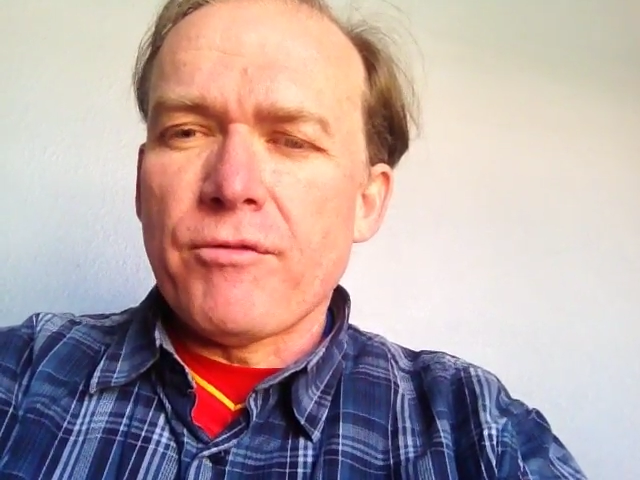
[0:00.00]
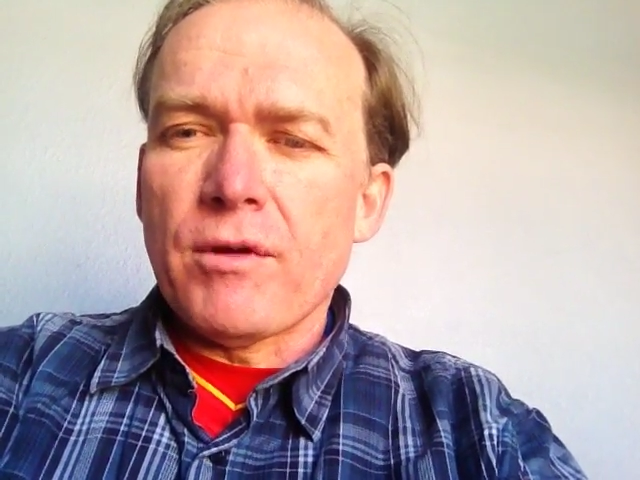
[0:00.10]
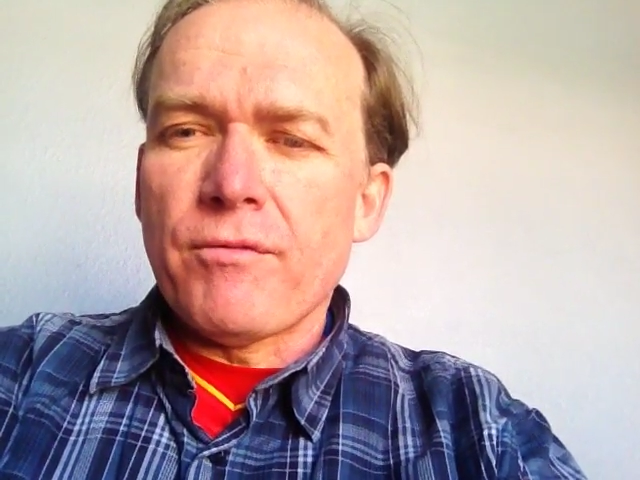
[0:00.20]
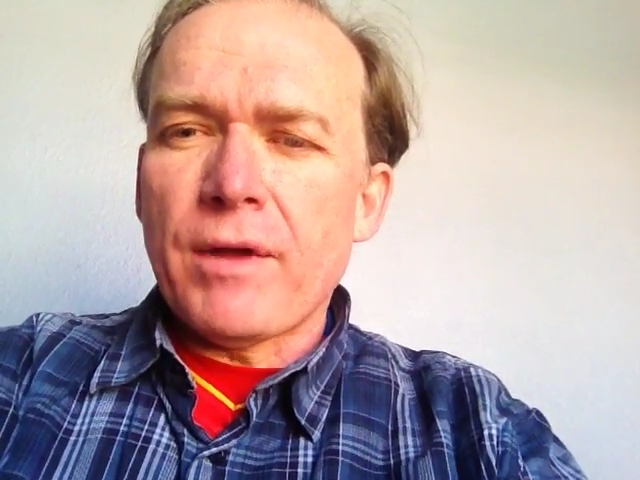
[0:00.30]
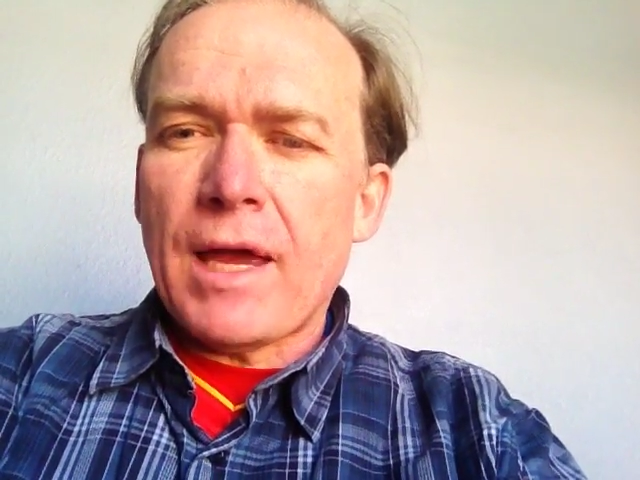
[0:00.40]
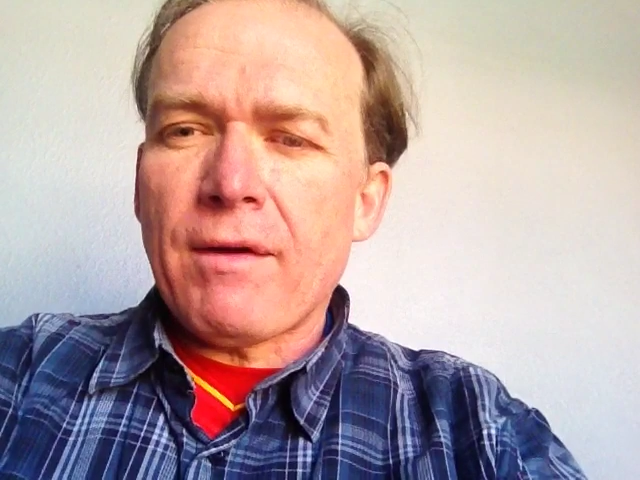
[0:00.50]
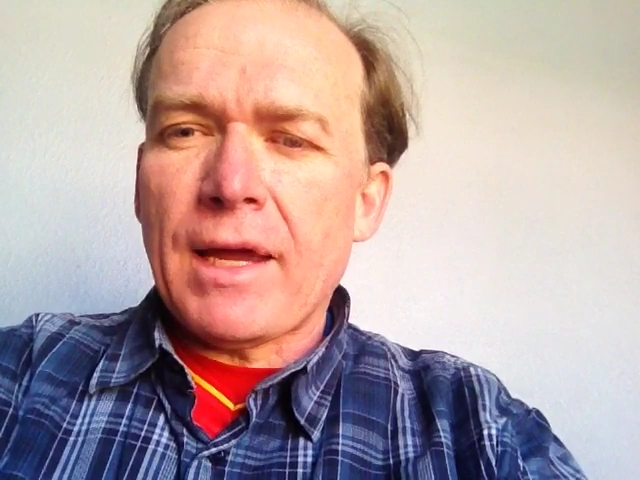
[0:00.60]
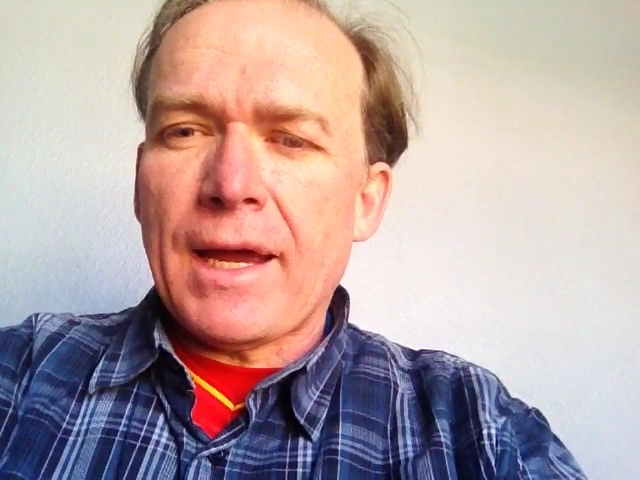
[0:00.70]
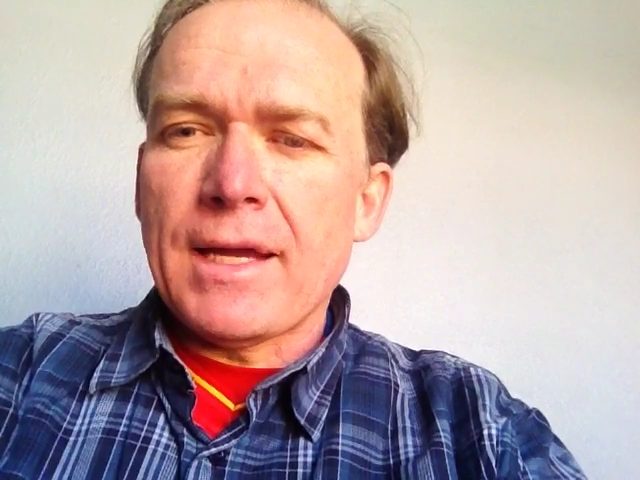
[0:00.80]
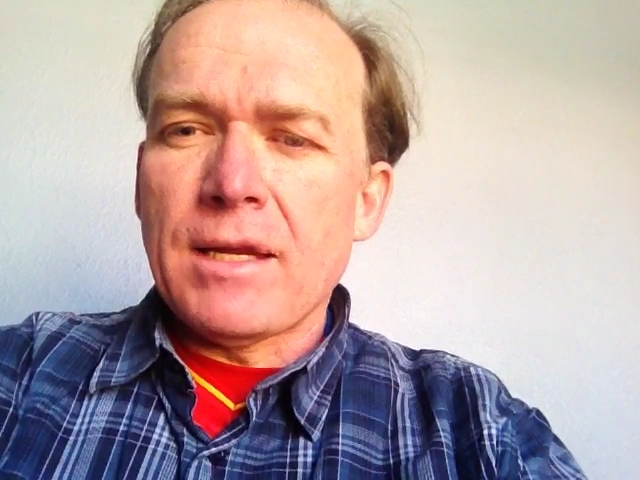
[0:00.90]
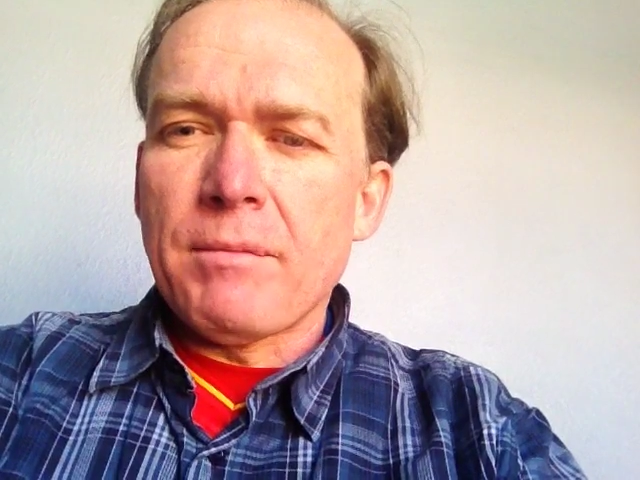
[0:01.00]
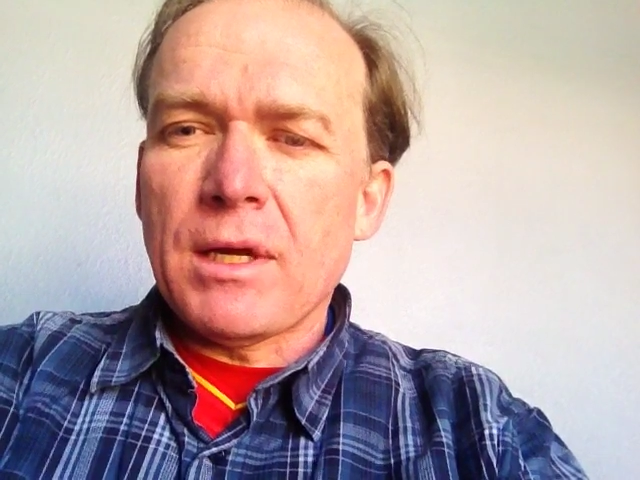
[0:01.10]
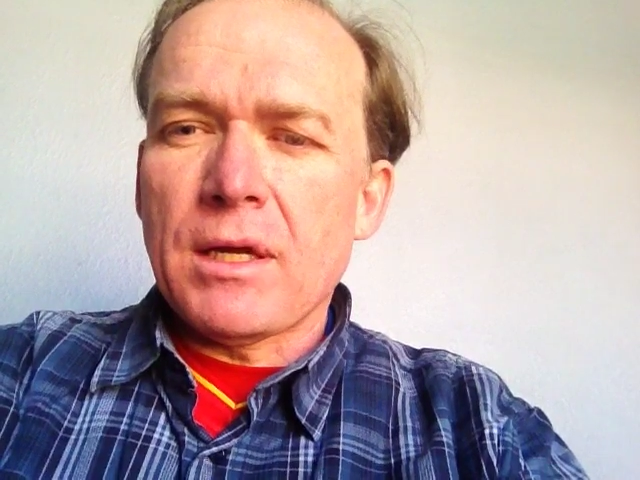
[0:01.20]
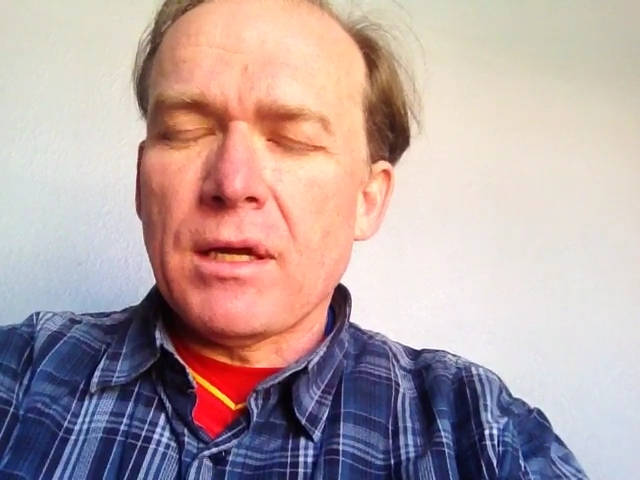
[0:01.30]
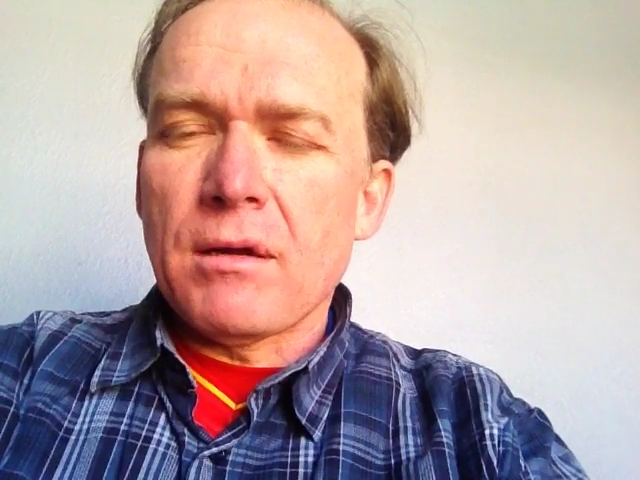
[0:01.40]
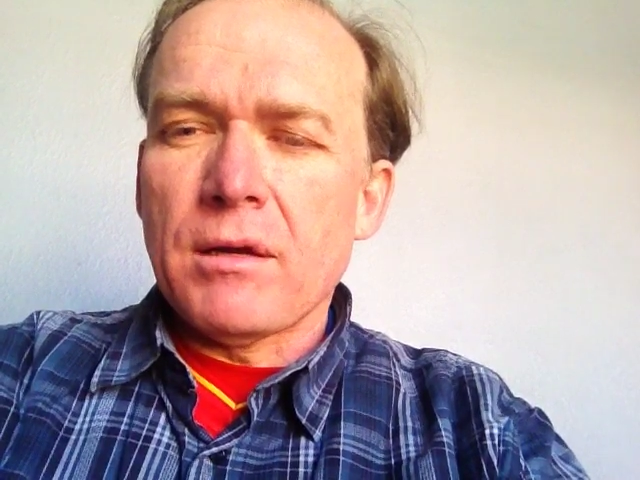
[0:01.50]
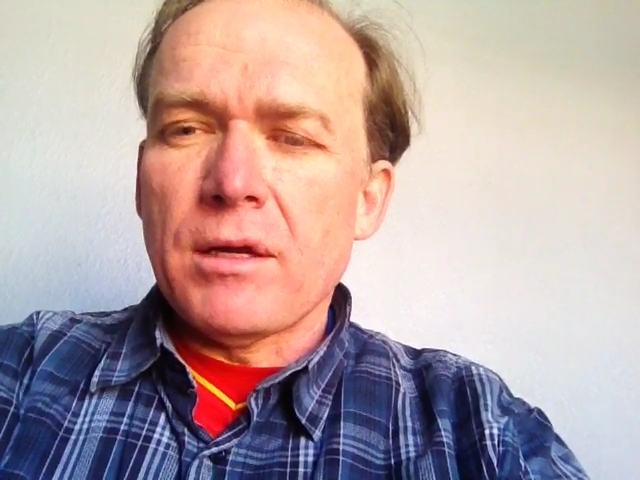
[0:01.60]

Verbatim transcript: of ac- academic you